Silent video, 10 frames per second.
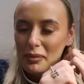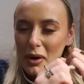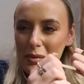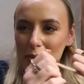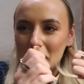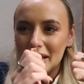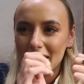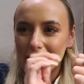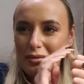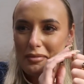Probably
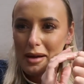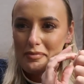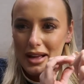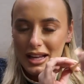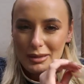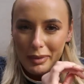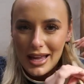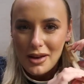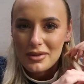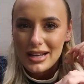then my biggest
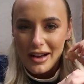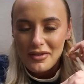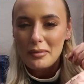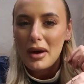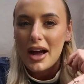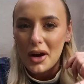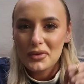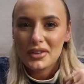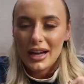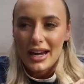peak was having my
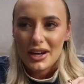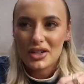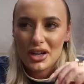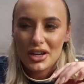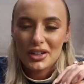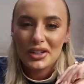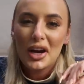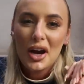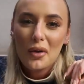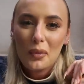own collection
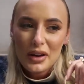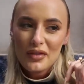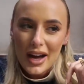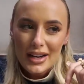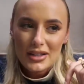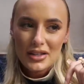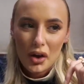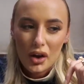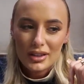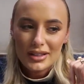with
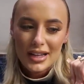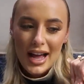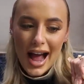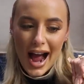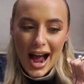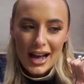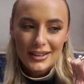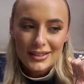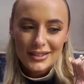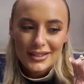ASOS
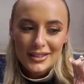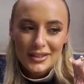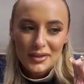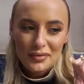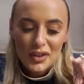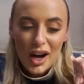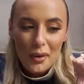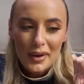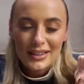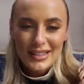and
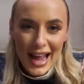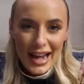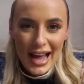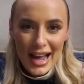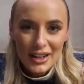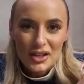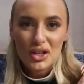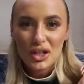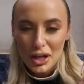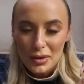going to LA
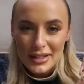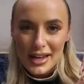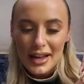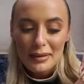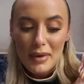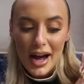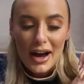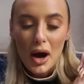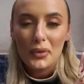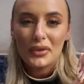I'm shooting
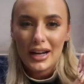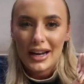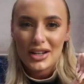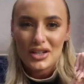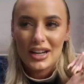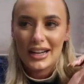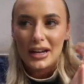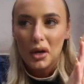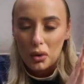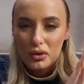my own collection and
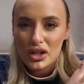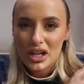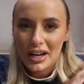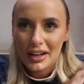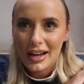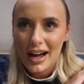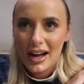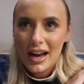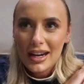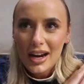it's launching.
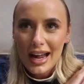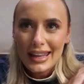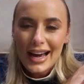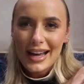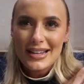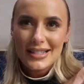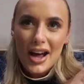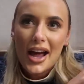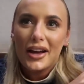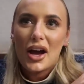That is
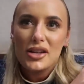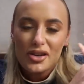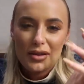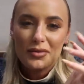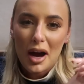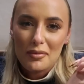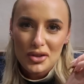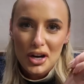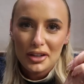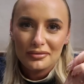like a dream come
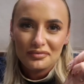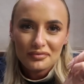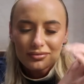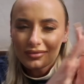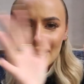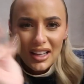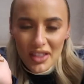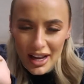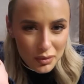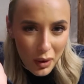true.
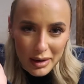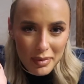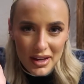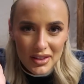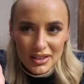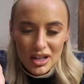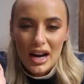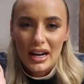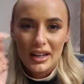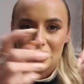That's way better than
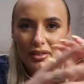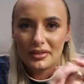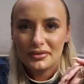Thailand.